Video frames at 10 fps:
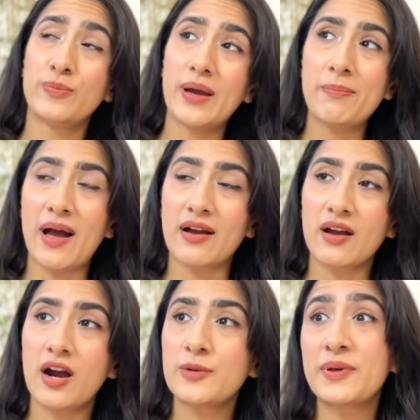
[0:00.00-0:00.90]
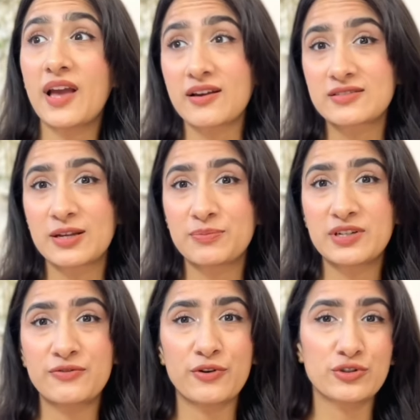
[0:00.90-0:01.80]
my bank card be
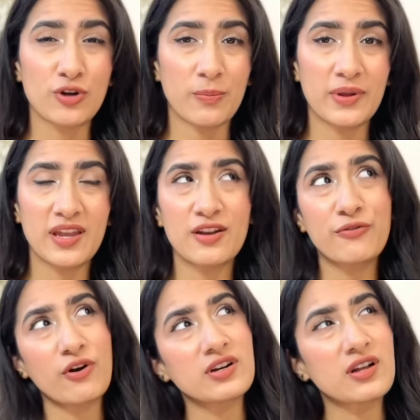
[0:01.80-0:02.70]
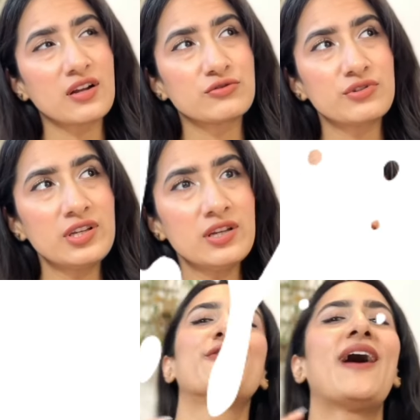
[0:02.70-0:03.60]
accepted for shopping in a foreign country?
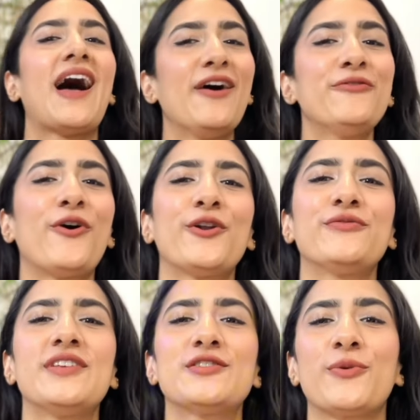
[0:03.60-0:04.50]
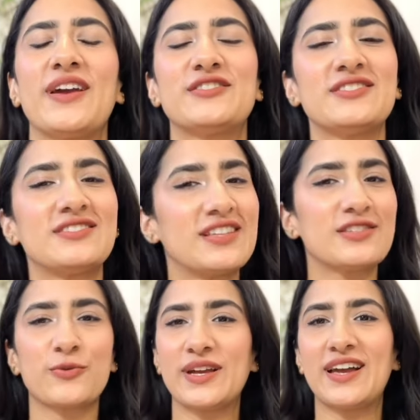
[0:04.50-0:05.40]
If you have all of these questions,
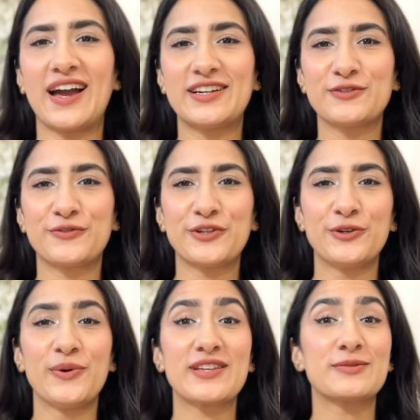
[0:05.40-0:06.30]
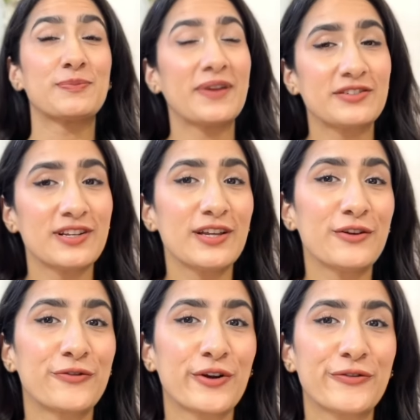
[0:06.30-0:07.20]
this quick guide is for you, especially
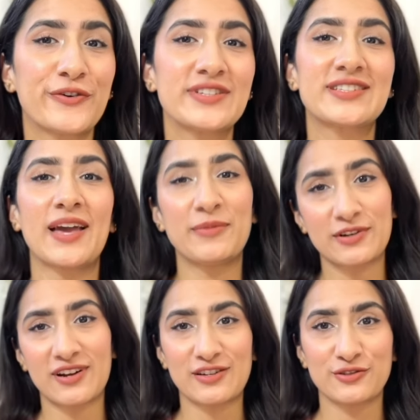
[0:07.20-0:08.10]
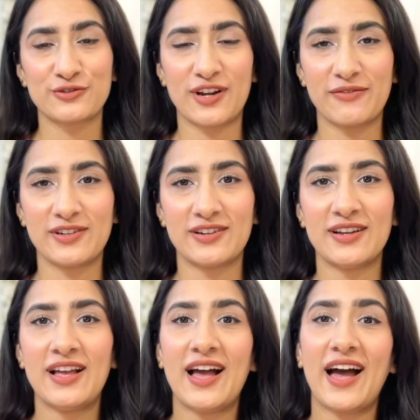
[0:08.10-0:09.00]
if you're a first time international traveler.
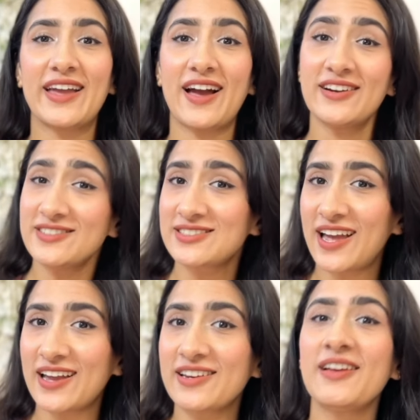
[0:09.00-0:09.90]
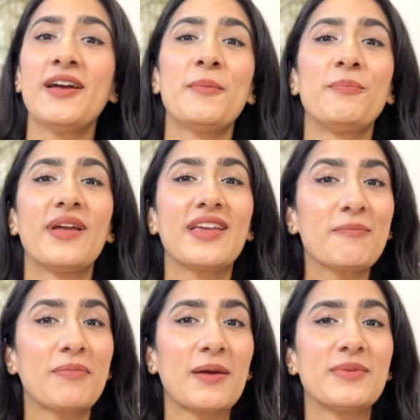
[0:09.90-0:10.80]
I understand
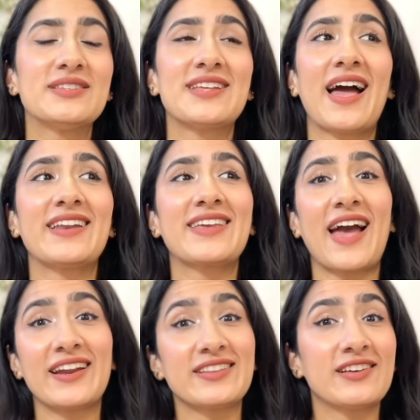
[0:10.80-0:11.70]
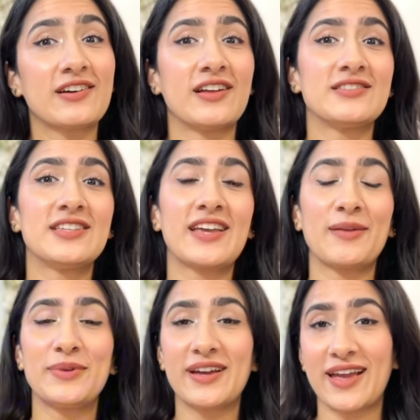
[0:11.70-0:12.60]
making payments and carrying the currency
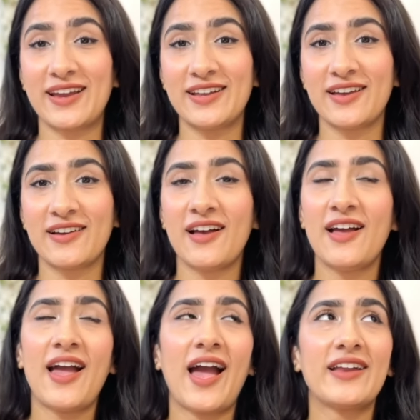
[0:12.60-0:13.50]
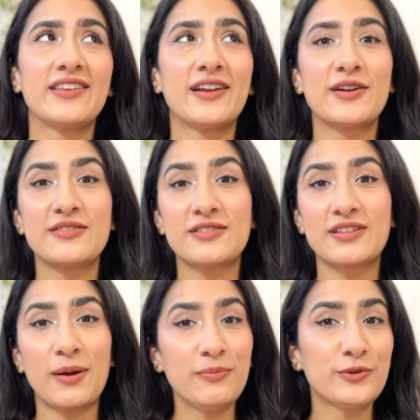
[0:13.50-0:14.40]
can be a headache, and there are
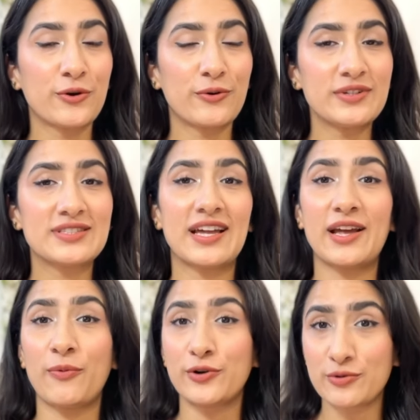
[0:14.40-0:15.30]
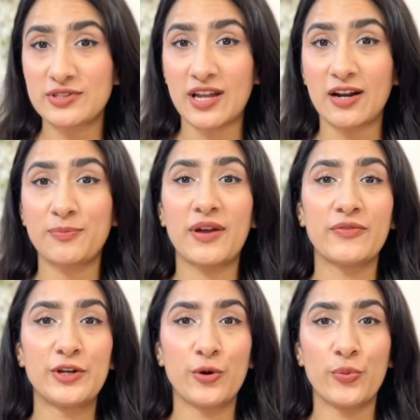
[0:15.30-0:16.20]
some don'ts that I want to start my
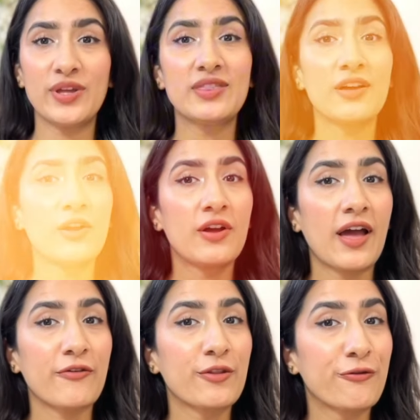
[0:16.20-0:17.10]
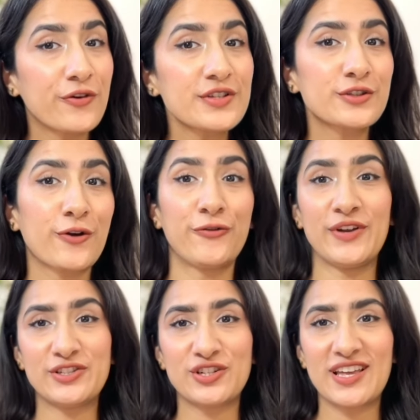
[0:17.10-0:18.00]
video with. The first of
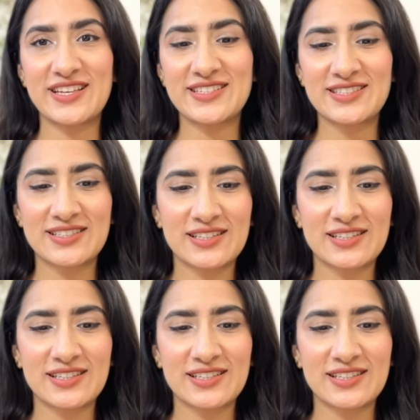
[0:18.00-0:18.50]
which is